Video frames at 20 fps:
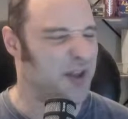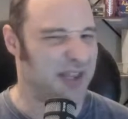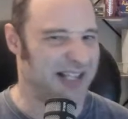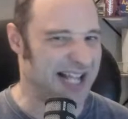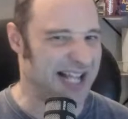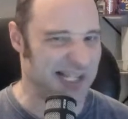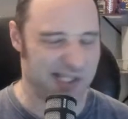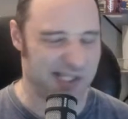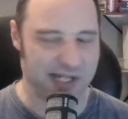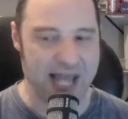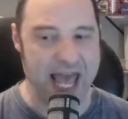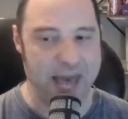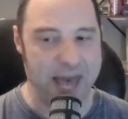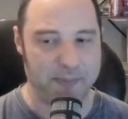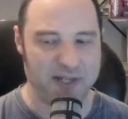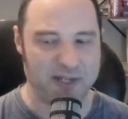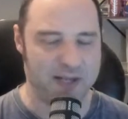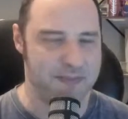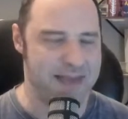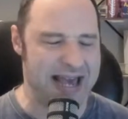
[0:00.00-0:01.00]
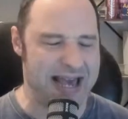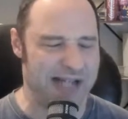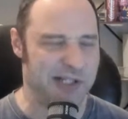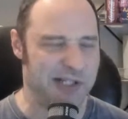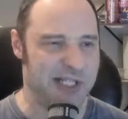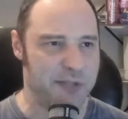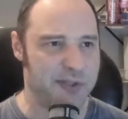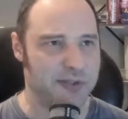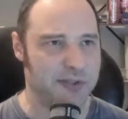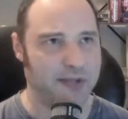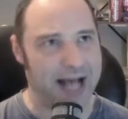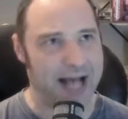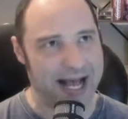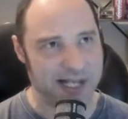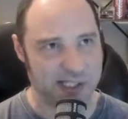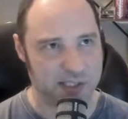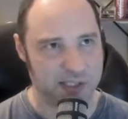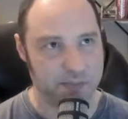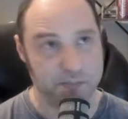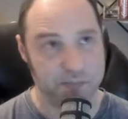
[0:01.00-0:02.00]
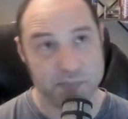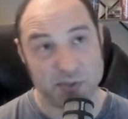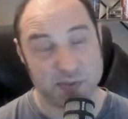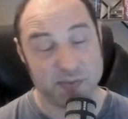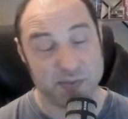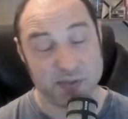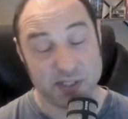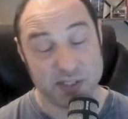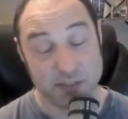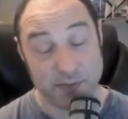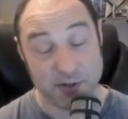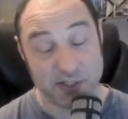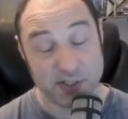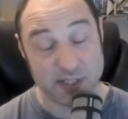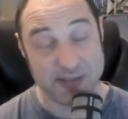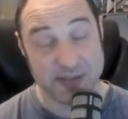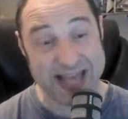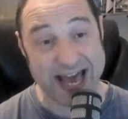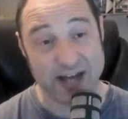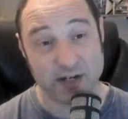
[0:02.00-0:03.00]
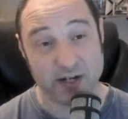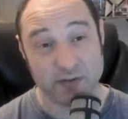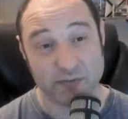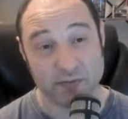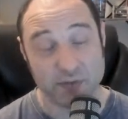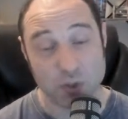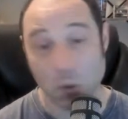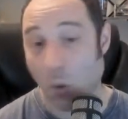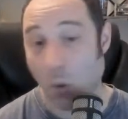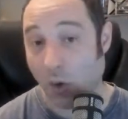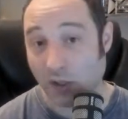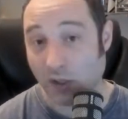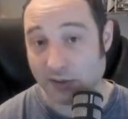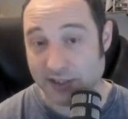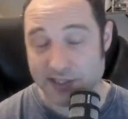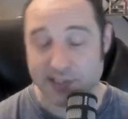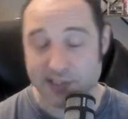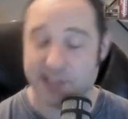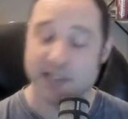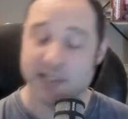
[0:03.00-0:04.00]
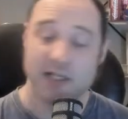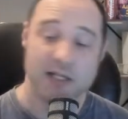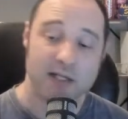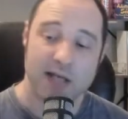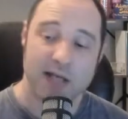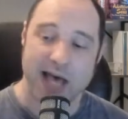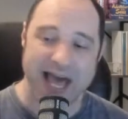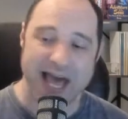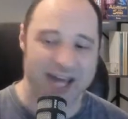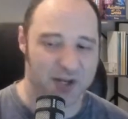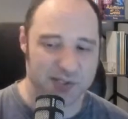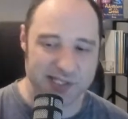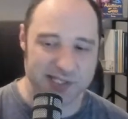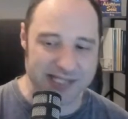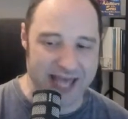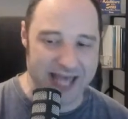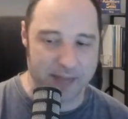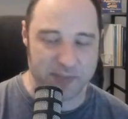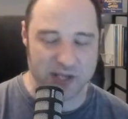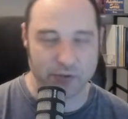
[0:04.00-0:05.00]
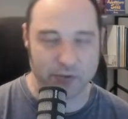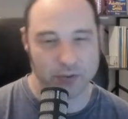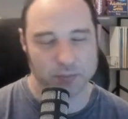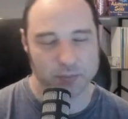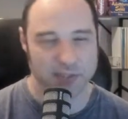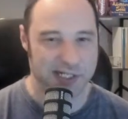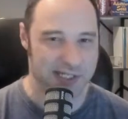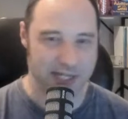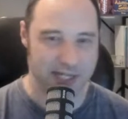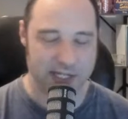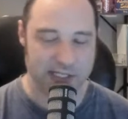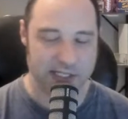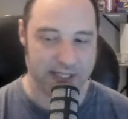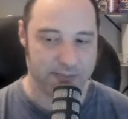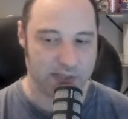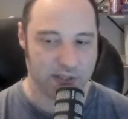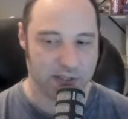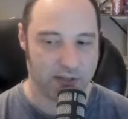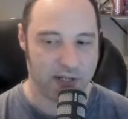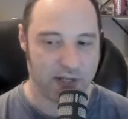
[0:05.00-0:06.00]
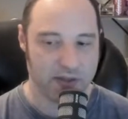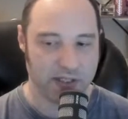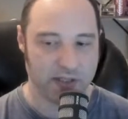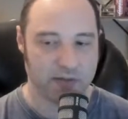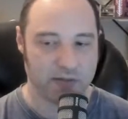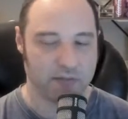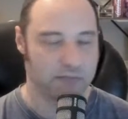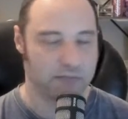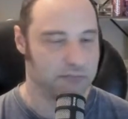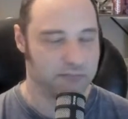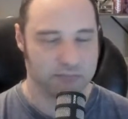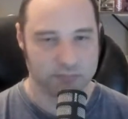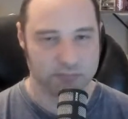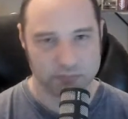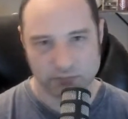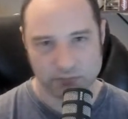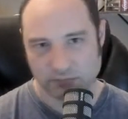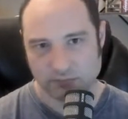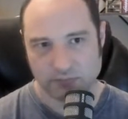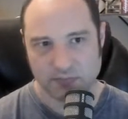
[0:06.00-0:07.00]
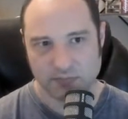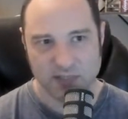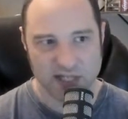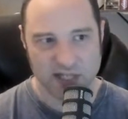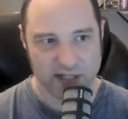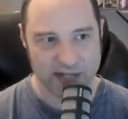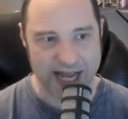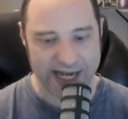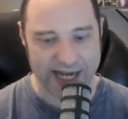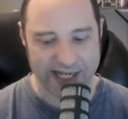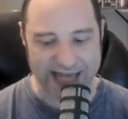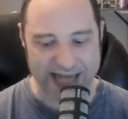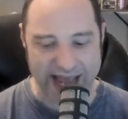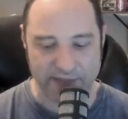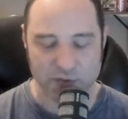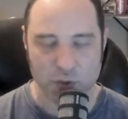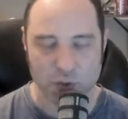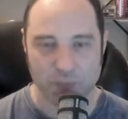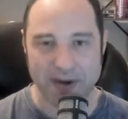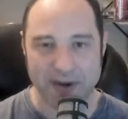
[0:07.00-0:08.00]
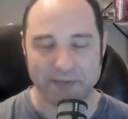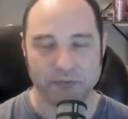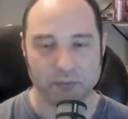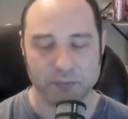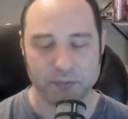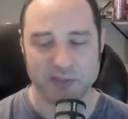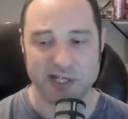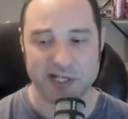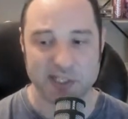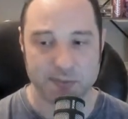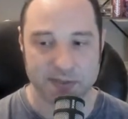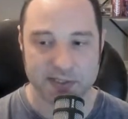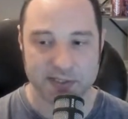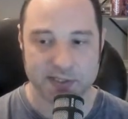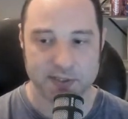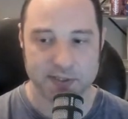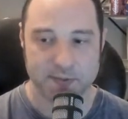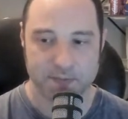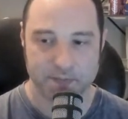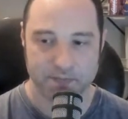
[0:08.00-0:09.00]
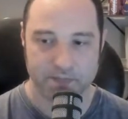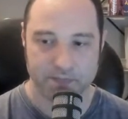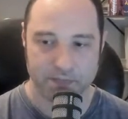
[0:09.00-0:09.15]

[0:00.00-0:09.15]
don't think that's going to happen. And Majesty was last supposed to be out of New Orleans. I don't see that being replaced anytime soon. I think they're not going to have direct replacements.